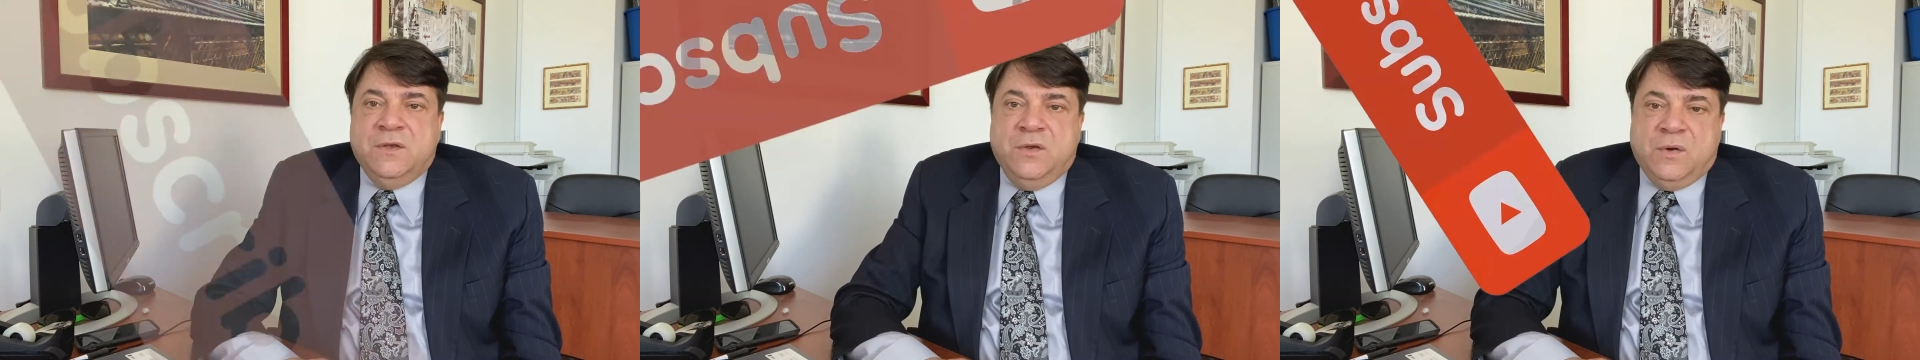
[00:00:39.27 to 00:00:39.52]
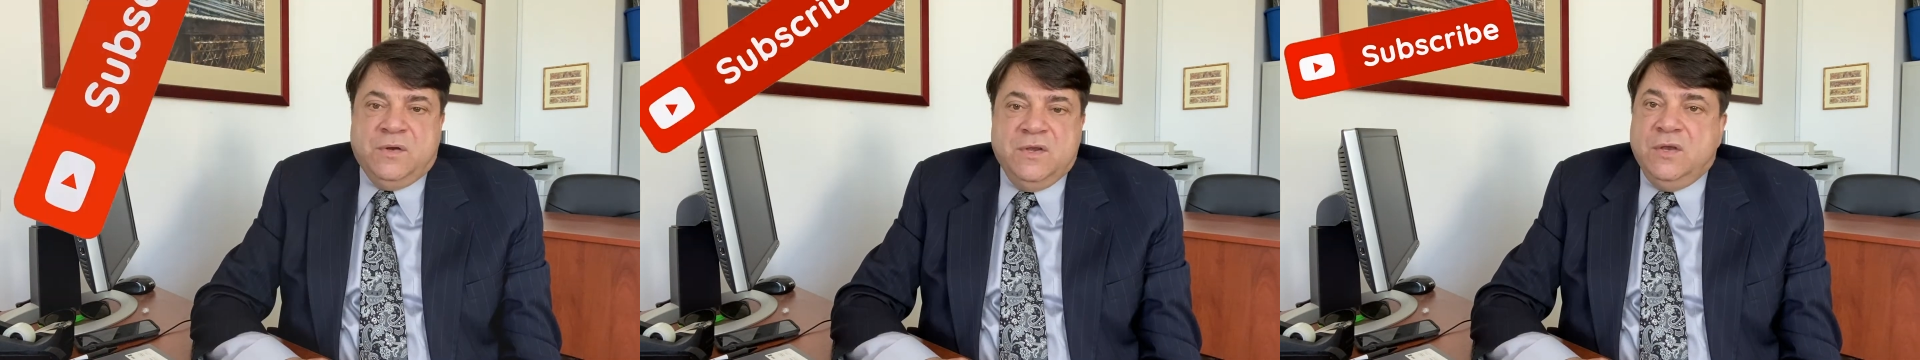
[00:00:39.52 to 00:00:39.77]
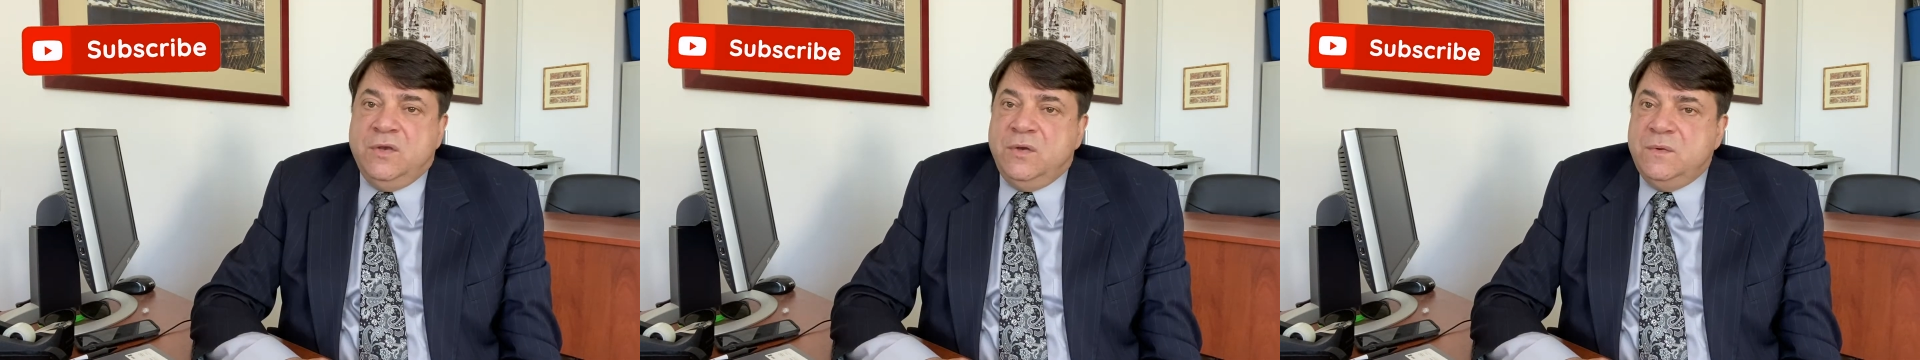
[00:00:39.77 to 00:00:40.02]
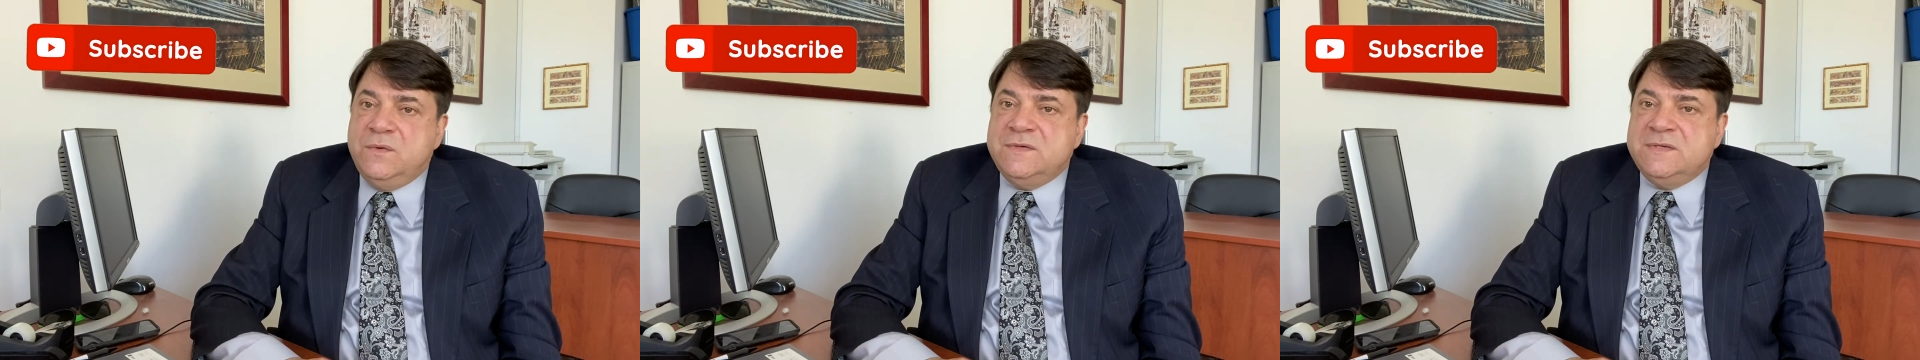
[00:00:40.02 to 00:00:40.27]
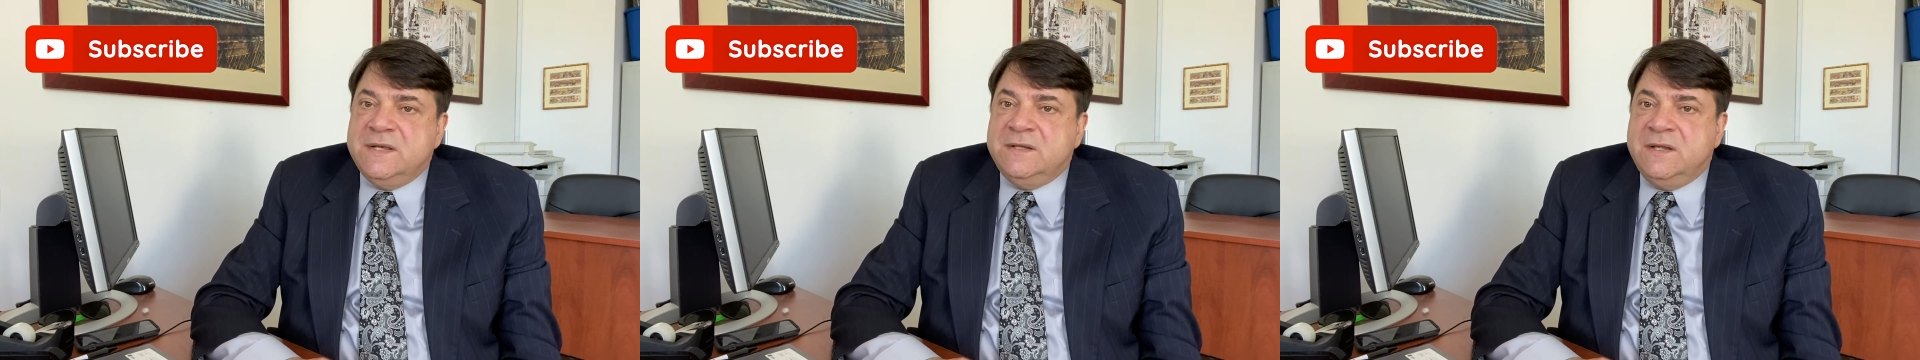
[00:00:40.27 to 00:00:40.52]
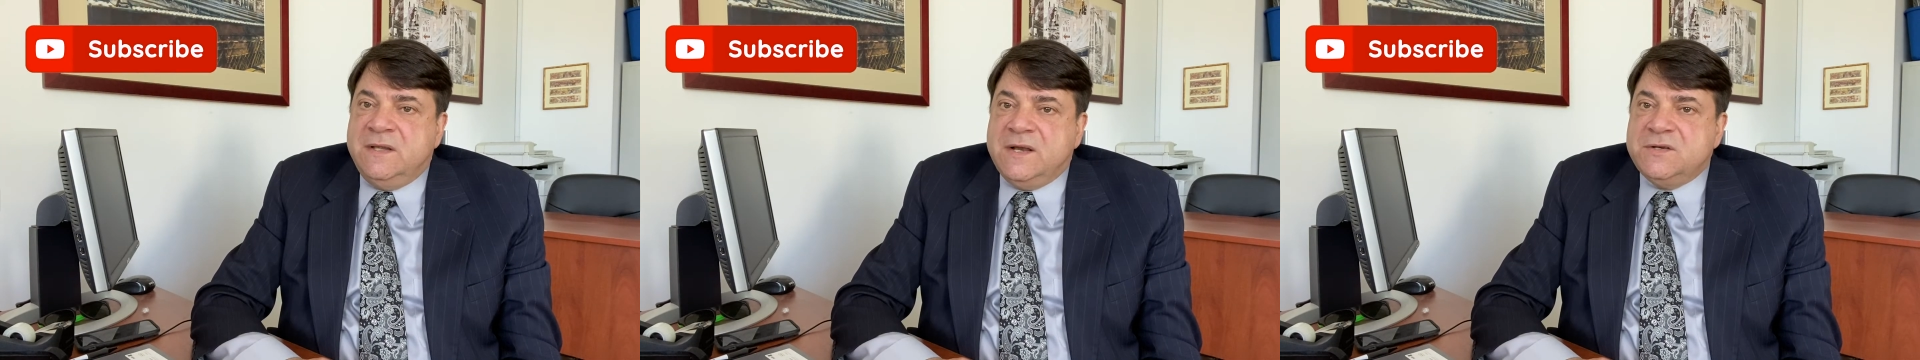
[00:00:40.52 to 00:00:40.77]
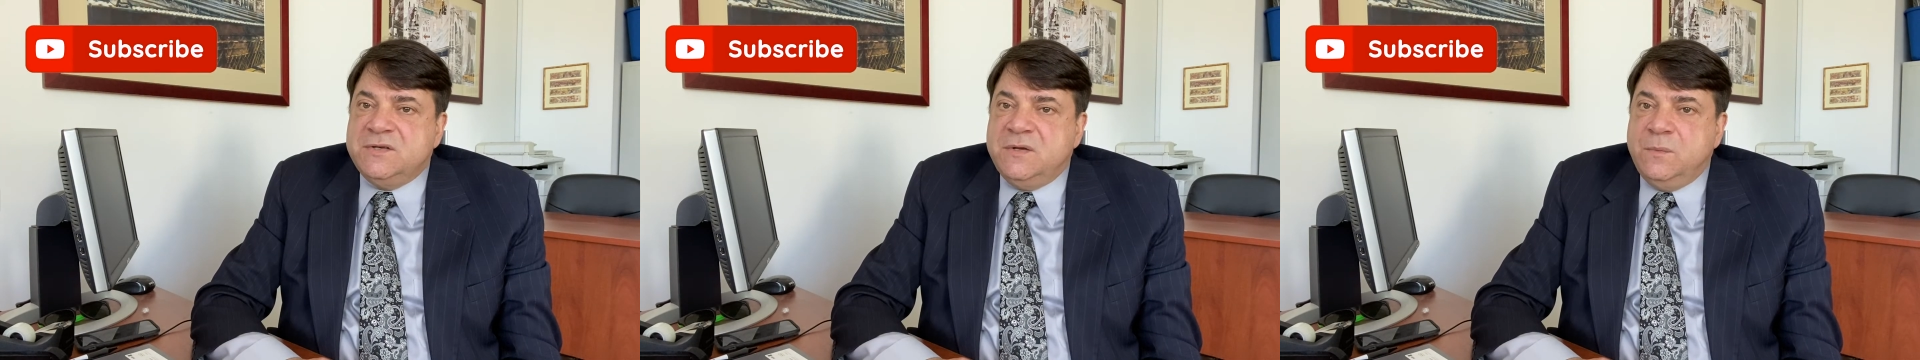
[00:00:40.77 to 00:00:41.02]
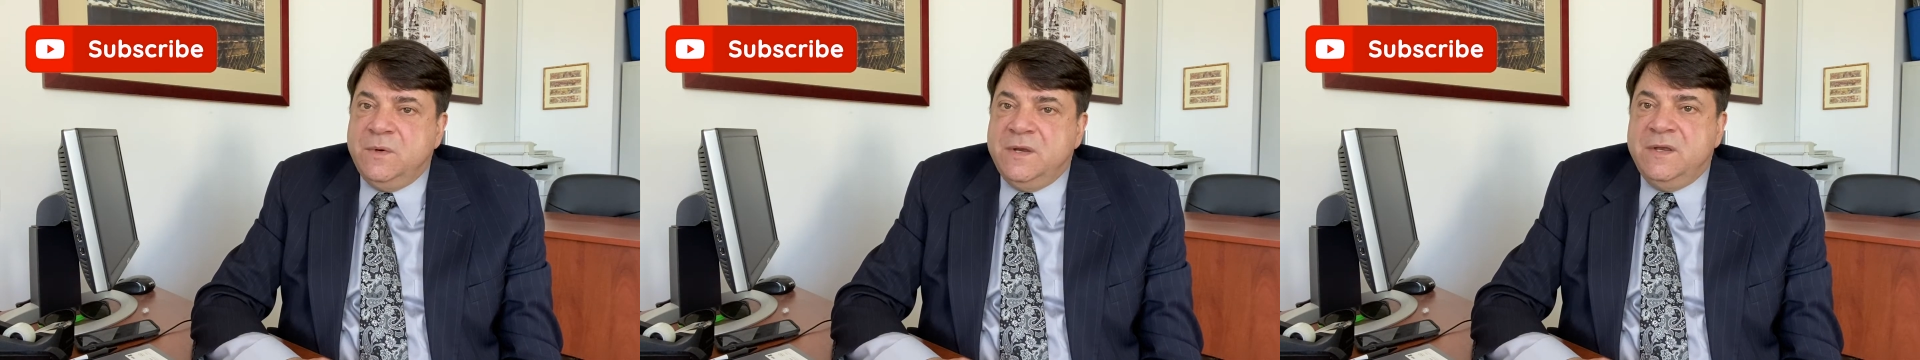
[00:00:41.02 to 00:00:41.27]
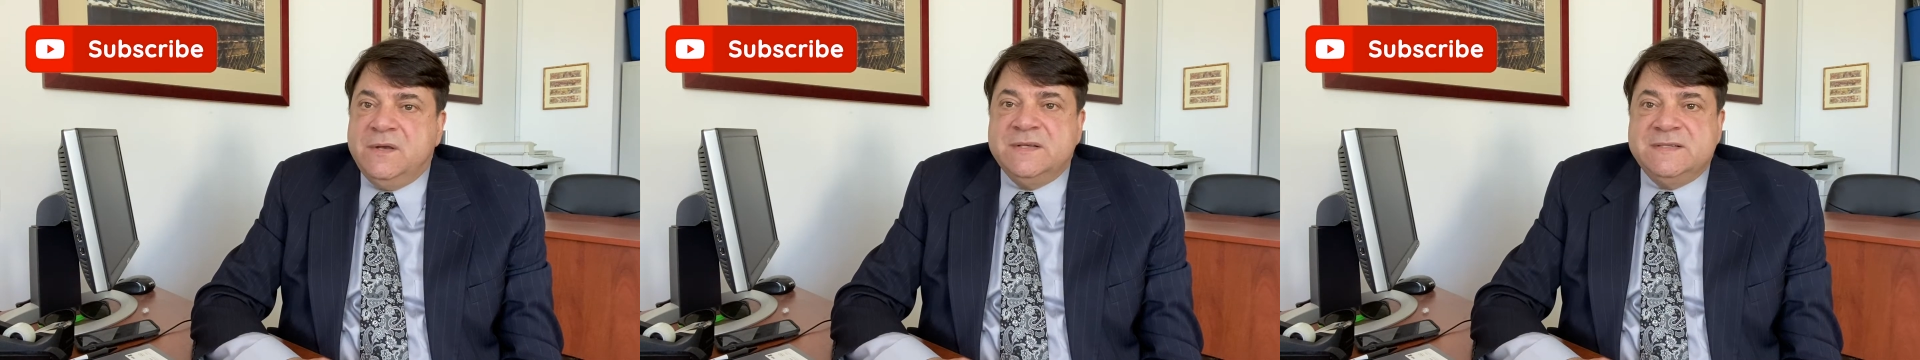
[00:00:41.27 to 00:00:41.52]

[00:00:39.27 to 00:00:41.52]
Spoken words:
you could use a deduction where you could